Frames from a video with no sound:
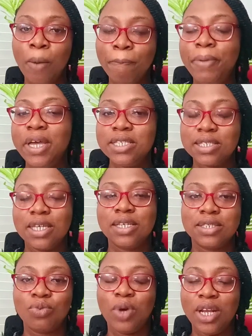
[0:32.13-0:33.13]

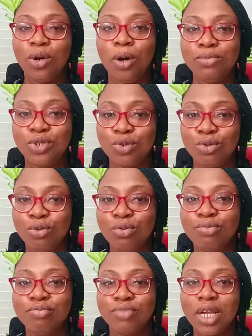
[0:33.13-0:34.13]
when it comes to
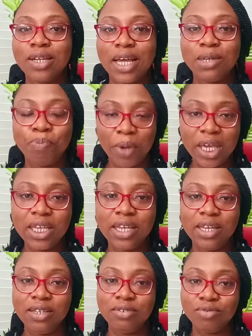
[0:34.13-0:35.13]
like
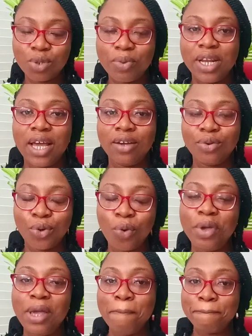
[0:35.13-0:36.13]
baking. So we're like
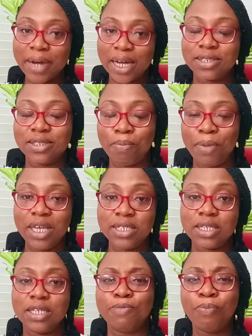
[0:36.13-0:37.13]
going back to the
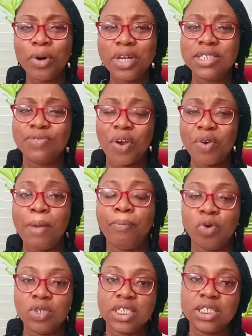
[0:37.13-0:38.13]
basics, but it's very
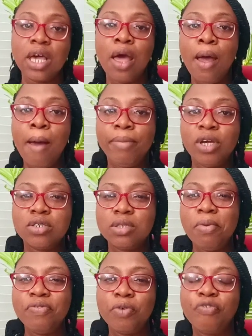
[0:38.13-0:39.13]
important because
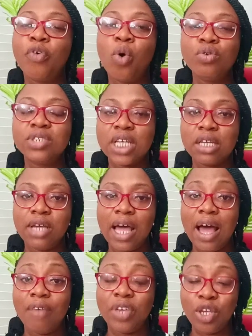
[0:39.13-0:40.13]
some of the faults that you
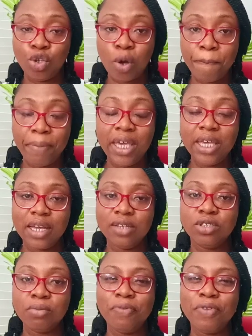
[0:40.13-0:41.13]
have in your
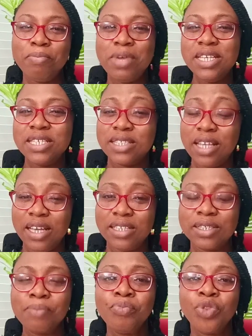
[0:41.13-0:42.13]
baking, some of the
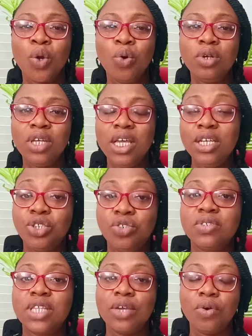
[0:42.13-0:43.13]
mistakes or the
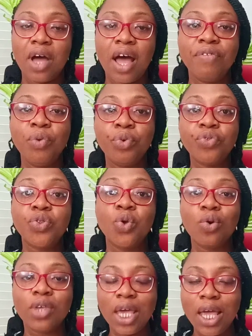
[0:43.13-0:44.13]
issues that you're having with
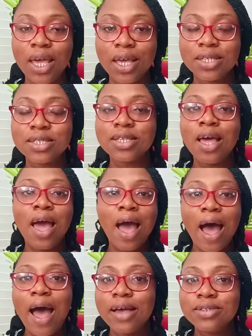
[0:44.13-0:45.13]
your cakes
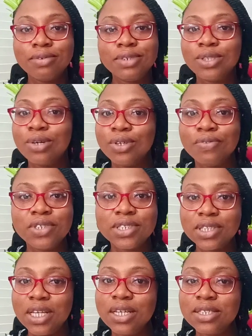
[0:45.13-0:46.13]
are as a result of
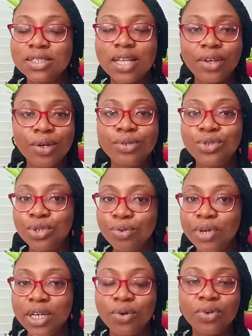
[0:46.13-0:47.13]
these things that you're
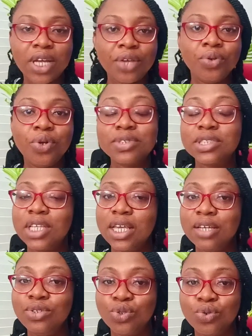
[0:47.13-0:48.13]
doing or that you're not
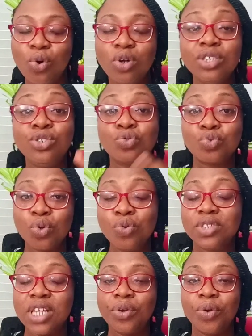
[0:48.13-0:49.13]
sticking to, or these
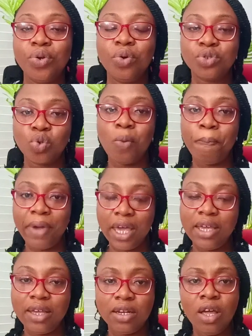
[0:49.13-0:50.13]
rules that you're not
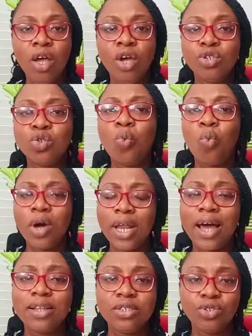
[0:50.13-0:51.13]
obeying. So
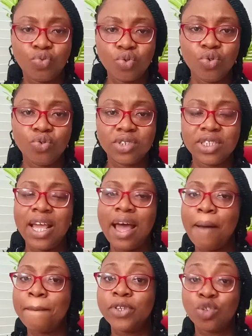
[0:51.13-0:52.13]
what are these rules? There
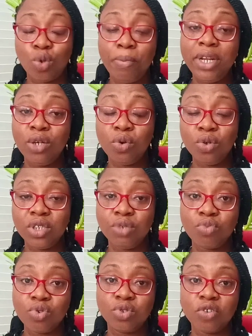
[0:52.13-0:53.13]
are so many
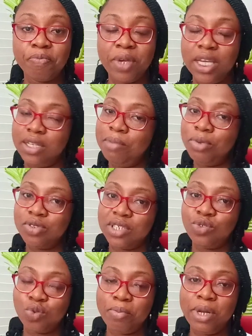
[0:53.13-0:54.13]
golden rules of baking. Let me not
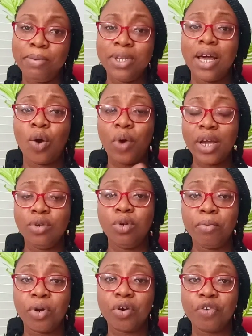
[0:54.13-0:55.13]
say so many, but there are quite a
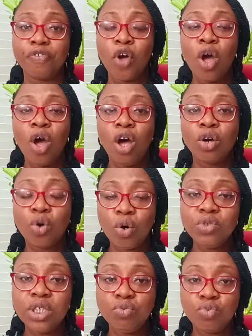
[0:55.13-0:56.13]
number of
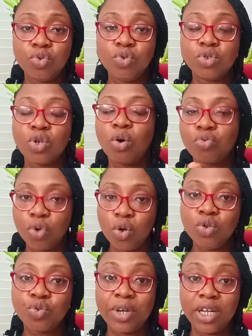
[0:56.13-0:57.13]
golden rules or
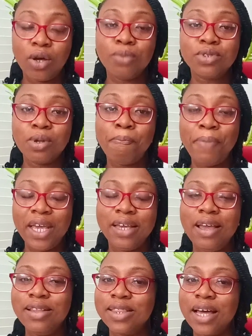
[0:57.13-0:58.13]
rules when it comes to
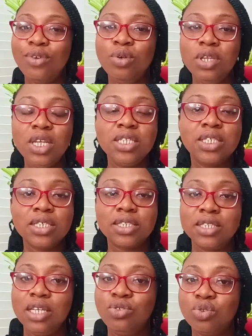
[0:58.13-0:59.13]
baking that you need to
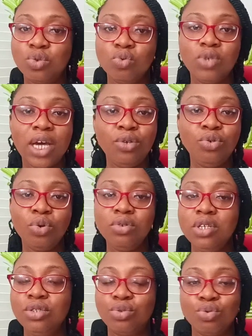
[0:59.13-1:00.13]
stick to, that you
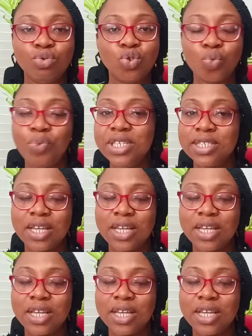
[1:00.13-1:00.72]
don't need to twist